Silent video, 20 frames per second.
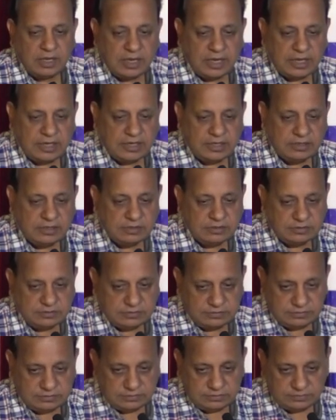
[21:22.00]
and
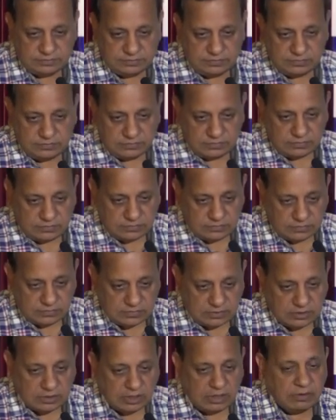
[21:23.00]

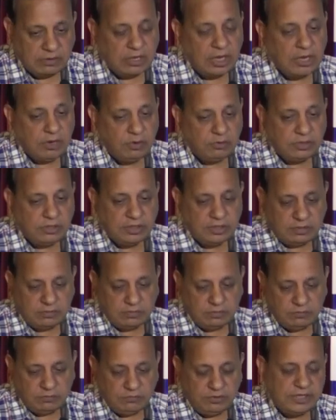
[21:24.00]
the aortic
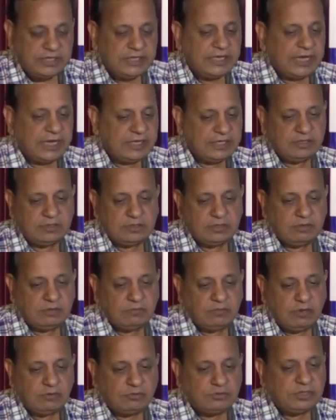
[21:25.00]
VTI, the
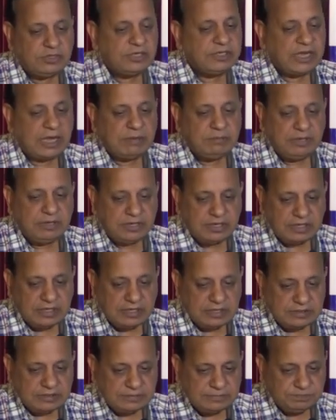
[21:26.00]
velocity time
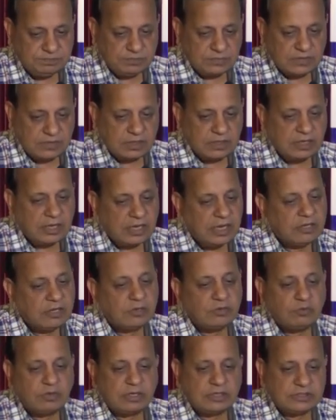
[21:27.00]
integral.
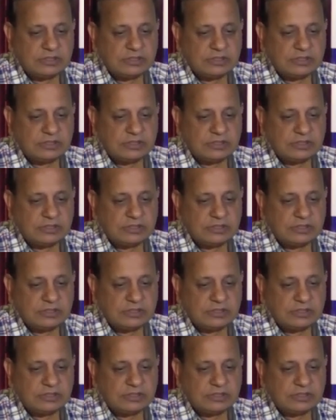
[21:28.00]
You